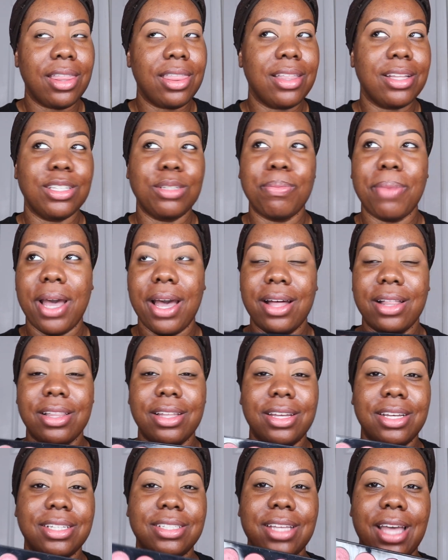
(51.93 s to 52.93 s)
This
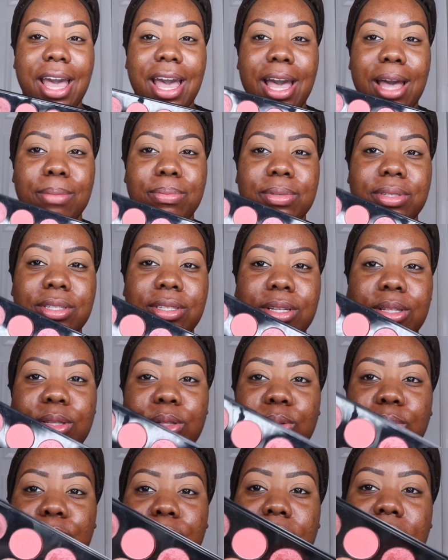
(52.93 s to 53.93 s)
palette is
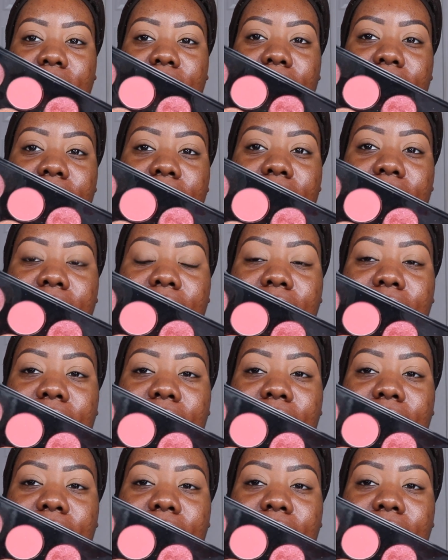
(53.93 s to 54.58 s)
absolutely